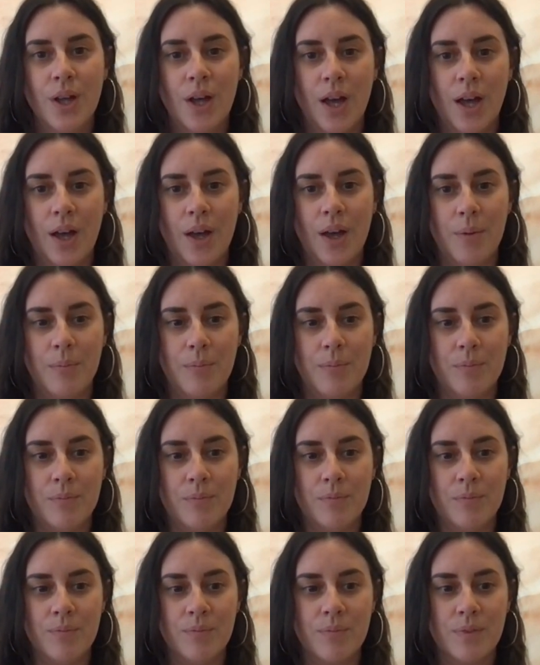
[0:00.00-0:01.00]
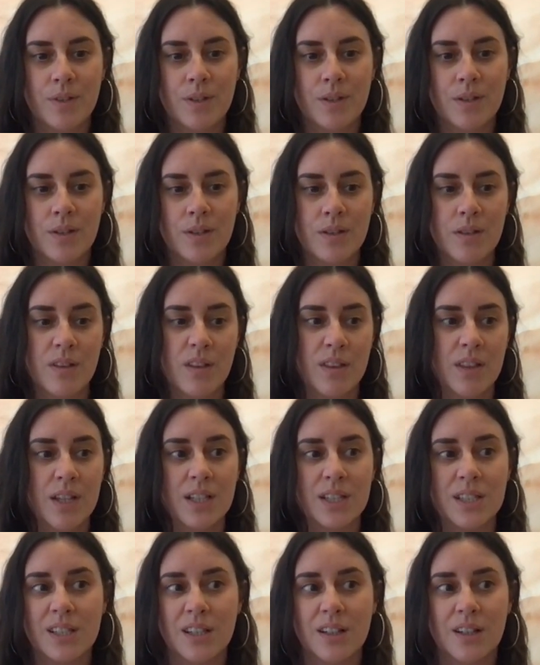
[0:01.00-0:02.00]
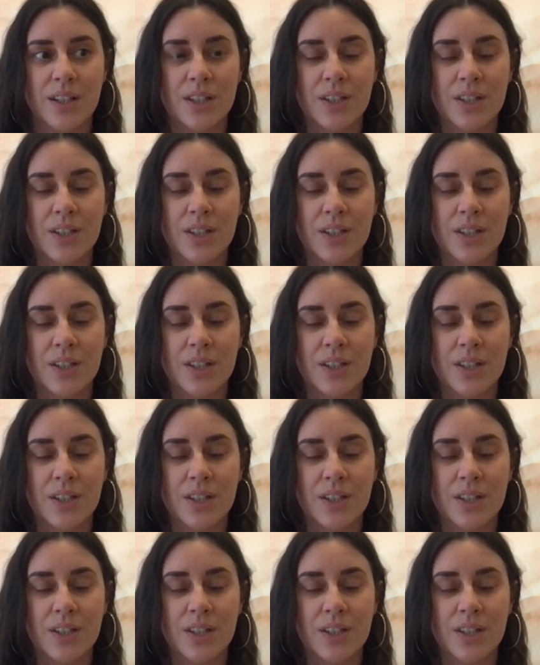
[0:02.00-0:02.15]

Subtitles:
um, the things that I